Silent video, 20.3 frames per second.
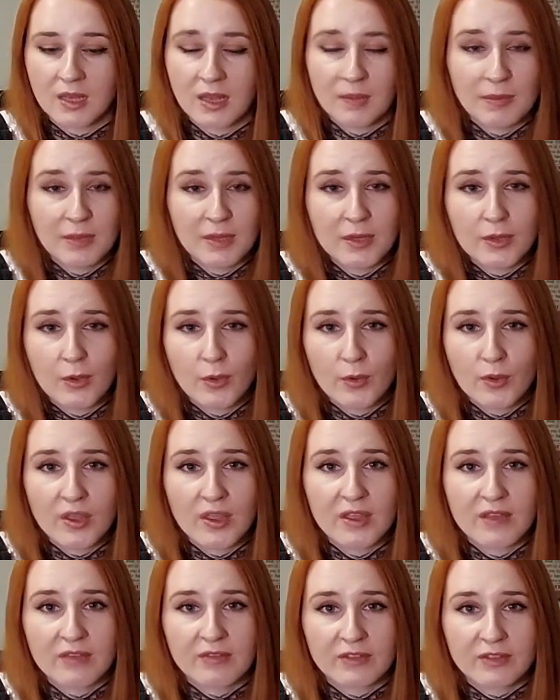let me know
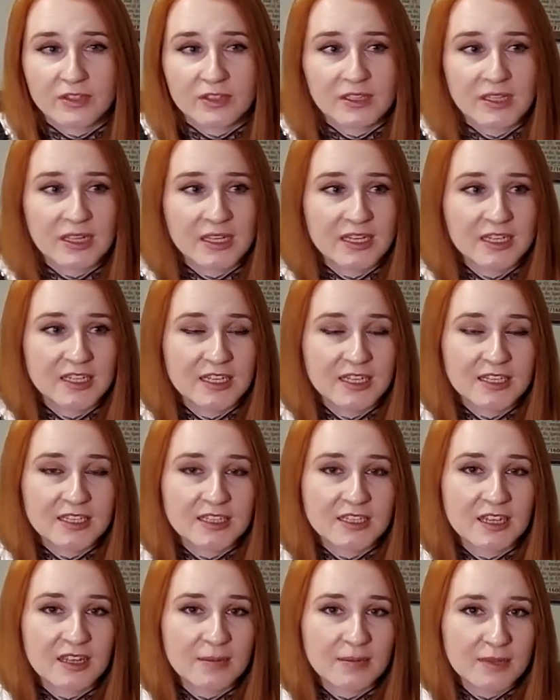if there's any decks
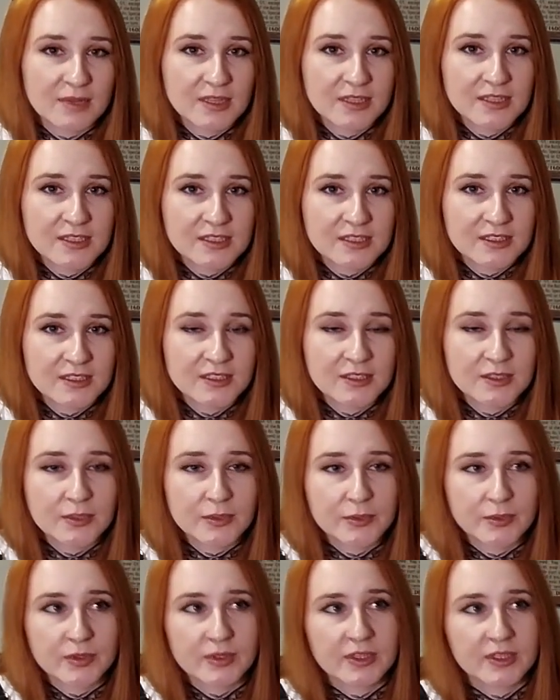that I missed
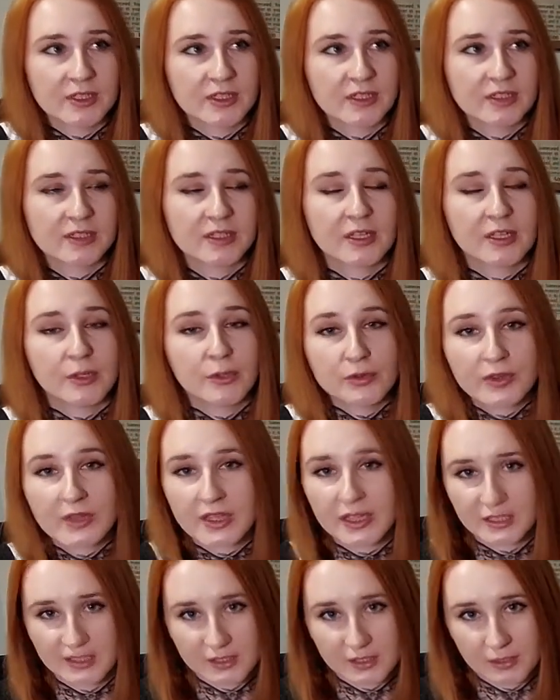or that you
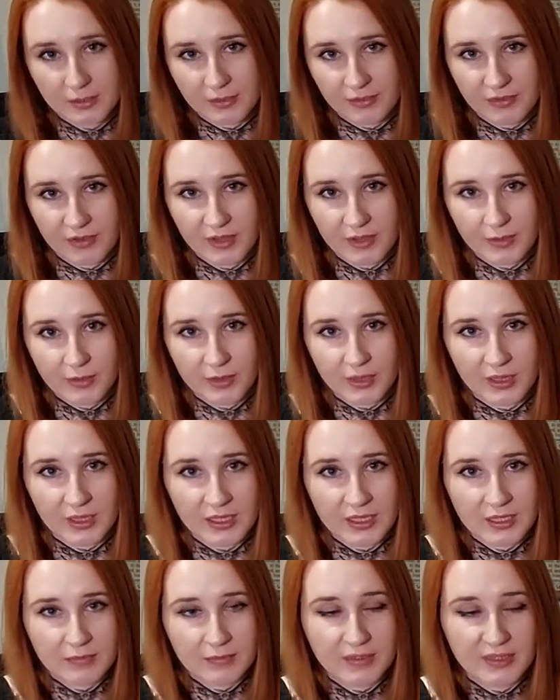think is going to be viable
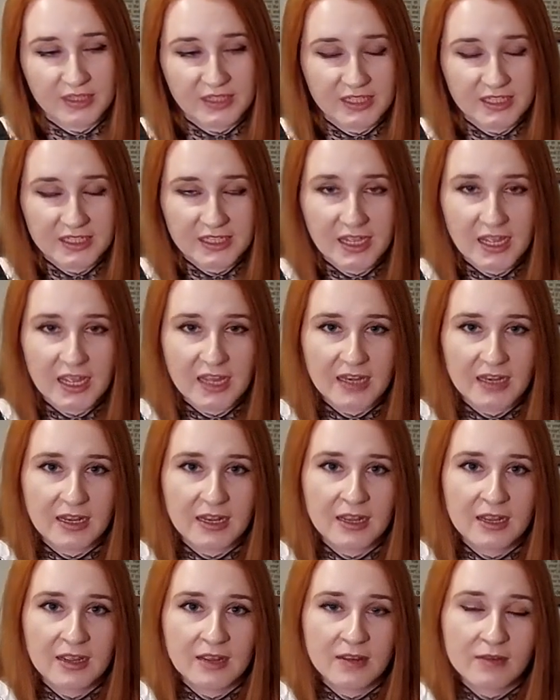in
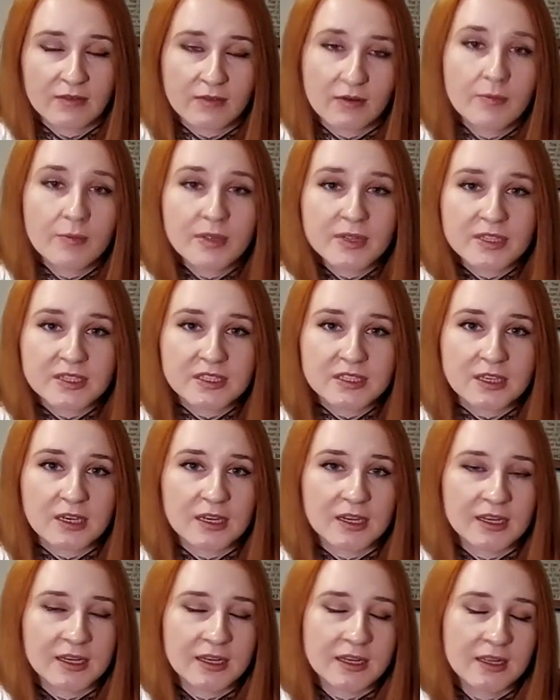BT10 from
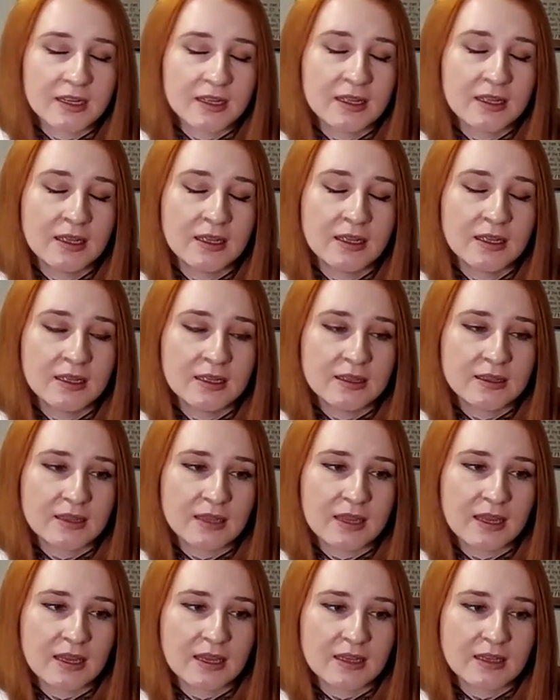BT9
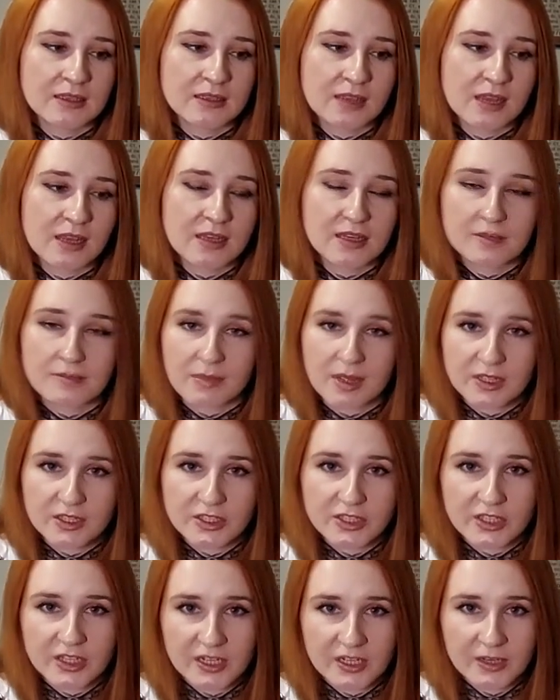that I didn't
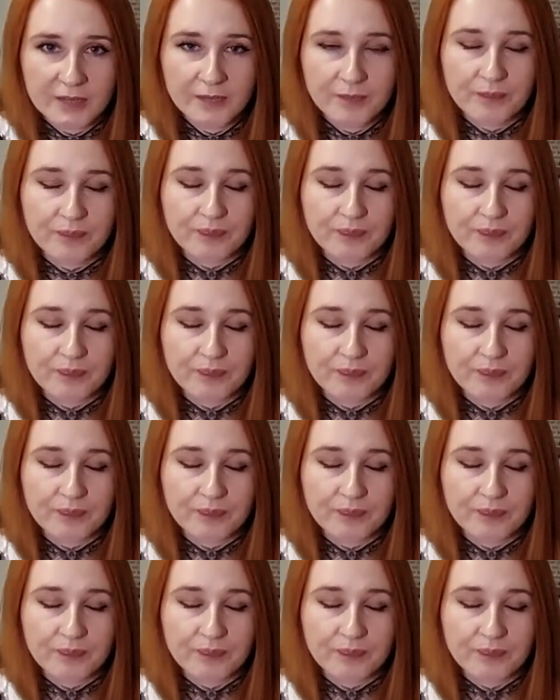mention here.